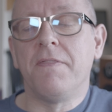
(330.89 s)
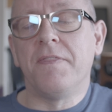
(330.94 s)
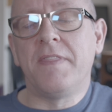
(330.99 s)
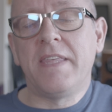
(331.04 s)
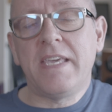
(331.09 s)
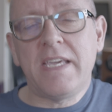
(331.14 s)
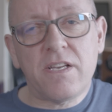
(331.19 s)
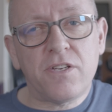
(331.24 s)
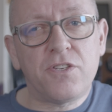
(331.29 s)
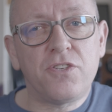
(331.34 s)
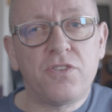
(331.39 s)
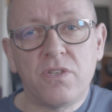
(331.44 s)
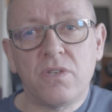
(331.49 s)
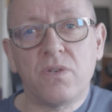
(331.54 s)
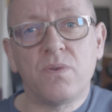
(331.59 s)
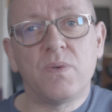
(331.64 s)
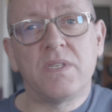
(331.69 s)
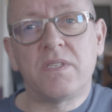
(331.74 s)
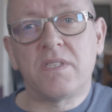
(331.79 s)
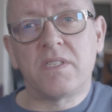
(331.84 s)
The
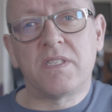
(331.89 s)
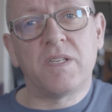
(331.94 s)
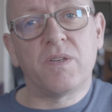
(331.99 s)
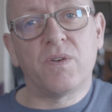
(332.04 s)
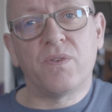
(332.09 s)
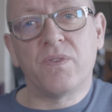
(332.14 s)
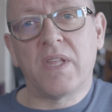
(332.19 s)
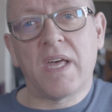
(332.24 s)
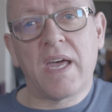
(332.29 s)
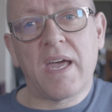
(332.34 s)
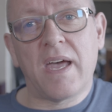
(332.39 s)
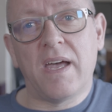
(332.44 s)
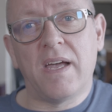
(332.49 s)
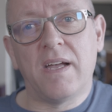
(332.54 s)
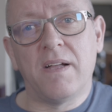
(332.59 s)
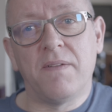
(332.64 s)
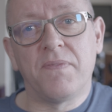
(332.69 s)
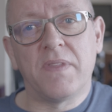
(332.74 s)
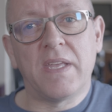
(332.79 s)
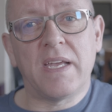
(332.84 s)
issue is still
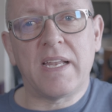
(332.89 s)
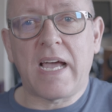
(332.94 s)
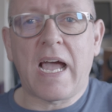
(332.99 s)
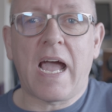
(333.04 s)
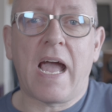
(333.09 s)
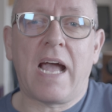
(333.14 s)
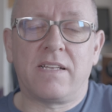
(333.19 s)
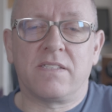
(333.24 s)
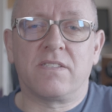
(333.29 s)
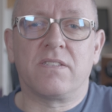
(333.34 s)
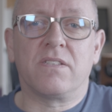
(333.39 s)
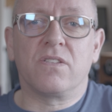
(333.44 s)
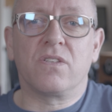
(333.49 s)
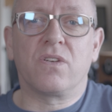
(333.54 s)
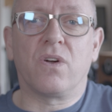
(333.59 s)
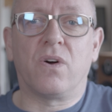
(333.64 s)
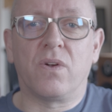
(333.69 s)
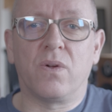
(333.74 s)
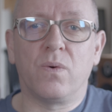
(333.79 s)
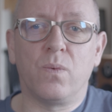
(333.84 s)
there. It
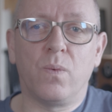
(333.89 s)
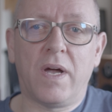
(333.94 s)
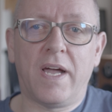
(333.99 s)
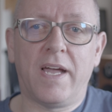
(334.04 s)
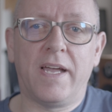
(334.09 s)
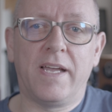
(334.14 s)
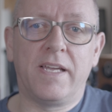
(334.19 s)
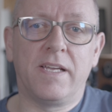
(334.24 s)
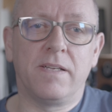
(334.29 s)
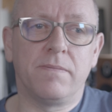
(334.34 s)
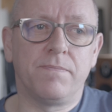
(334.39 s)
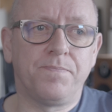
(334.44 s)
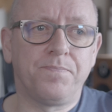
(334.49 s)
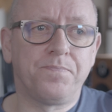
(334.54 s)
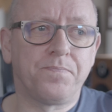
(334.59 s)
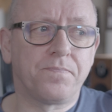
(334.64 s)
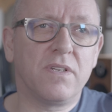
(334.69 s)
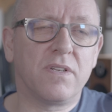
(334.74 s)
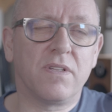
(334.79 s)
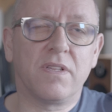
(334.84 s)
hasn't gone away.
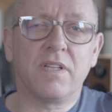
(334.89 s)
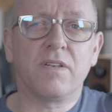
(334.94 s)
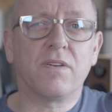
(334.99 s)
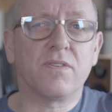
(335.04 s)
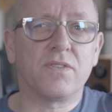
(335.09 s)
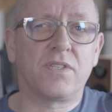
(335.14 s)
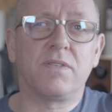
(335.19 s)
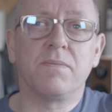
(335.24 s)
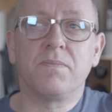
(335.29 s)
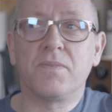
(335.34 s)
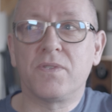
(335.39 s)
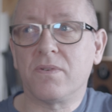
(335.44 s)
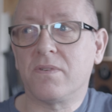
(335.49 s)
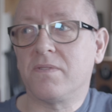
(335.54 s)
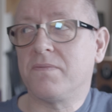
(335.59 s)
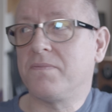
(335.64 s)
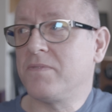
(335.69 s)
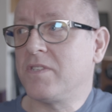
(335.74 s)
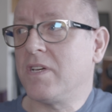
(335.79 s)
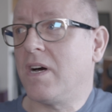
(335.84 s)
You know, they're not some
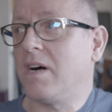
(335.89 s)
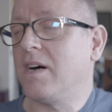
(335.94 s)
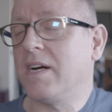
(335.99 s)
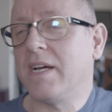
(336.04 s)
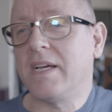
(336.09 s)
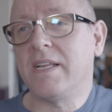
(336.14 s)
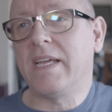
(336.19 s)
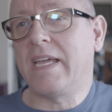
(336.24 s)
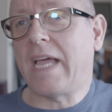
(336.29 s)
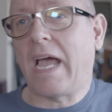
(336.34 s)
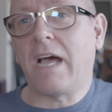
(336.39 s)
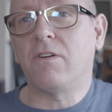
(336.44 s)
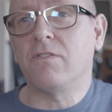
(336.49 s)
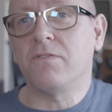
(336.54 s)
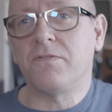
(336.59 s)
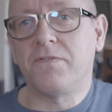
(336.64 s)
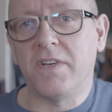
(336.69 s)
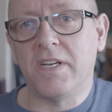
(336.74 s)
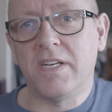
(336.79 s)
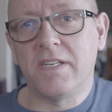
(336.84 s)
sort of tiny
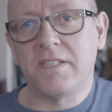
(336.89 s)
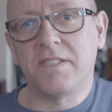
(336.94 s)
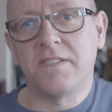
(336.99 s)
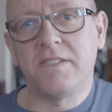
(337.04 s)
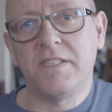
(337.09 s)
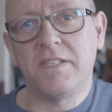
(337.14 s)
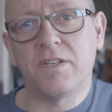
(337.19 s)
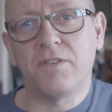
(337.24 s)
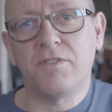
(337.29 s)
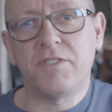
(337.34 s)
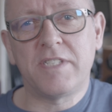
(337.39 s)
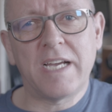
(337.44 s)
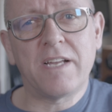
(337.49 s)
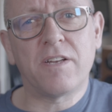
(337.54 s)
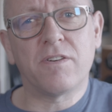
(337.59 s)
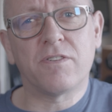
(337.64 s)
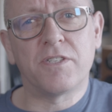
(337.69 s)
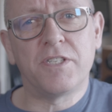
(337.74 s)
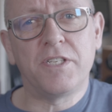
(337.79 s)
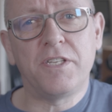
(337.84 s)
outfit. You know,
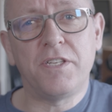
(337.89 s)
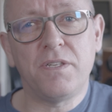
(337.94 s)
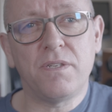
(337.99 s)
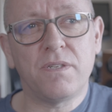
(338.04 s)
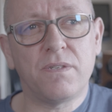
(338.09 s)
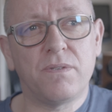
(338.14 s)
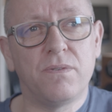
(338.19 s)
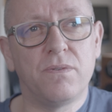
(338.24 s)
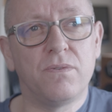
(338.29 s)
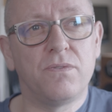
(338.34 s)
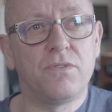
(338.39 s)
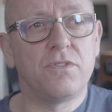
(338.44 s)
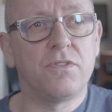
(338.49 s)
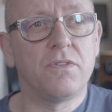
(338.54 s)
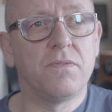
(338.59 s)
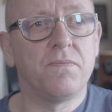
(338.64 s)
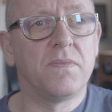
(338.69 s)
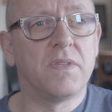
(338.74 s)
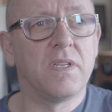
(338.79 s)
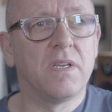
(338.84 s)
Denon are
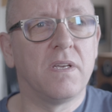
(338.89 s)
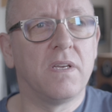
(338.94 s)
huge.